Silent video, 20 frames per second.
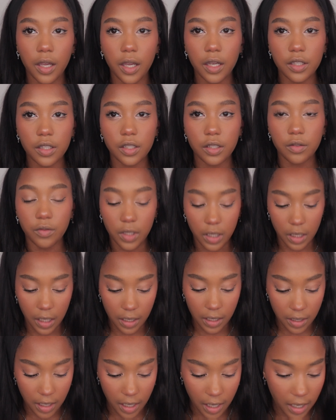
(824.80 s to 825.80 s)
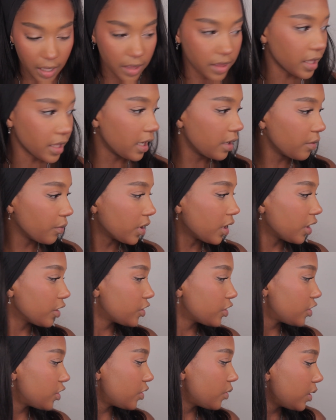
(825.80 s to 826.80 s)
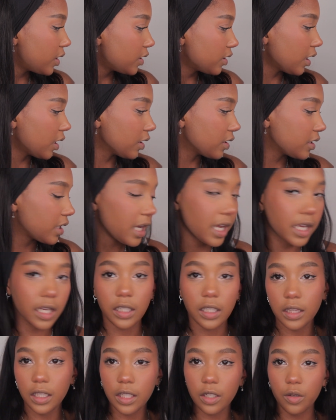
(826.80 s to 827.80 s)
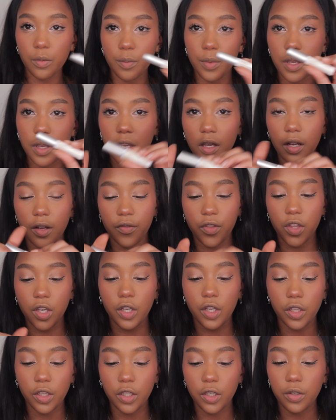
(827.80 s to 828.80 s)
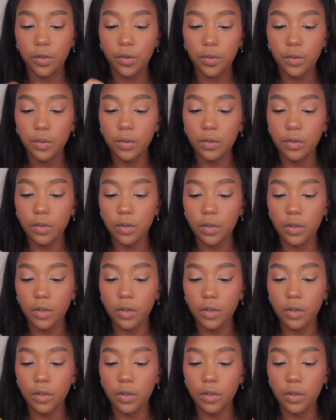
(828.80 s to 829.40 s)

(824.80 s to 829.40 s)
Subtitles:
I actually really like that. And then what I'll do is I'll take a little bit of the glue,